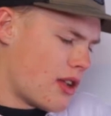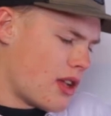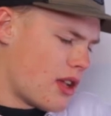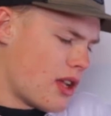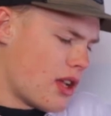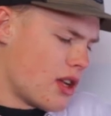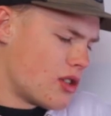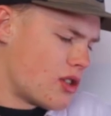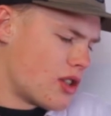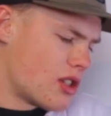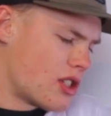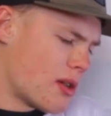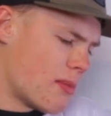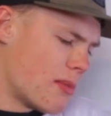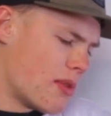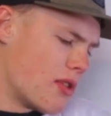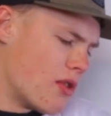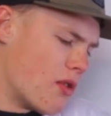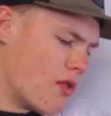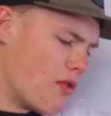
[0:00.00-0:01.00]
here's just some
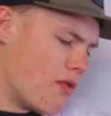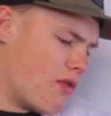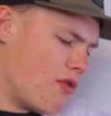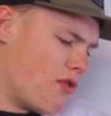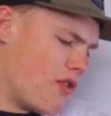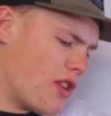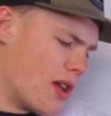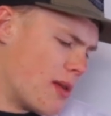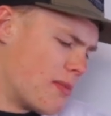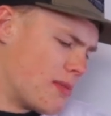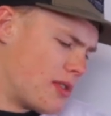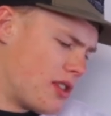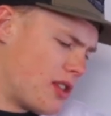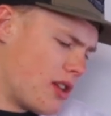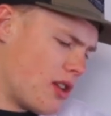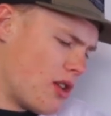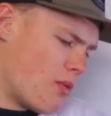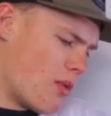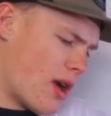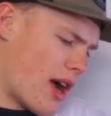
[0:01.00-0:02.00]
of the
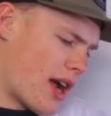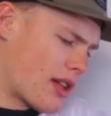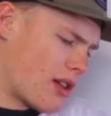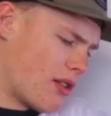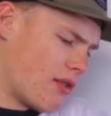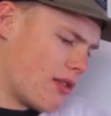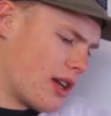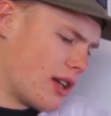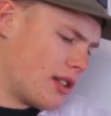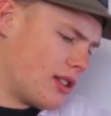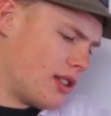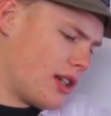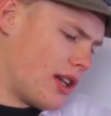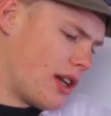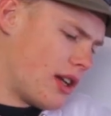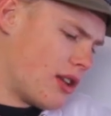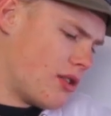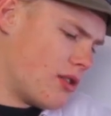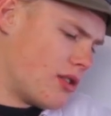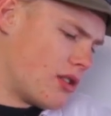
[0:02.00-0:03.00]
VMC wacky rigs that I
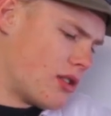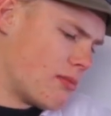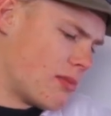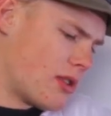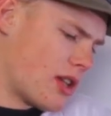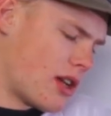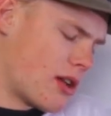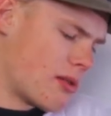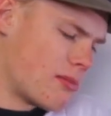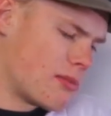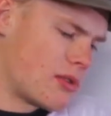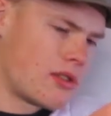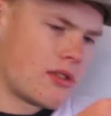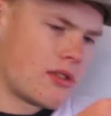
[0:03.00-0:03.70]
use sometimes.